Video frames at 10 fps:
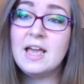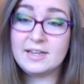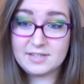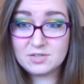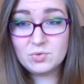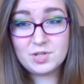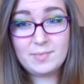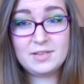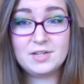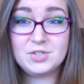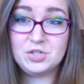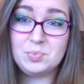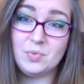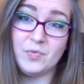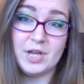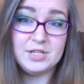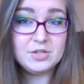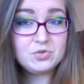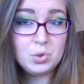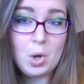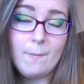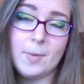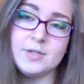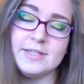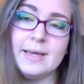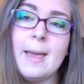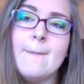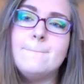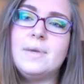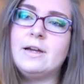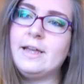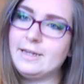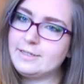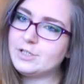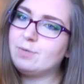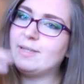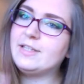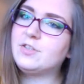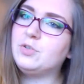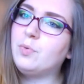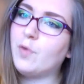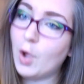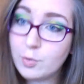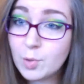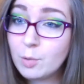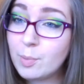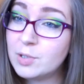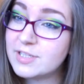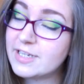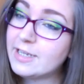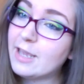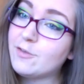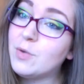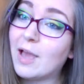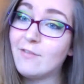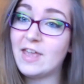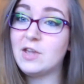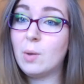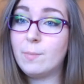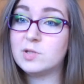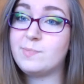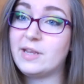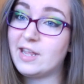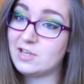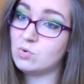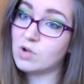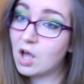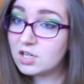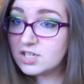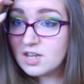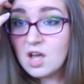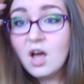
It does also mean that it's suitable for industrial composting, but in addition means it's suitable for home composting if you have a compost bin in your garden.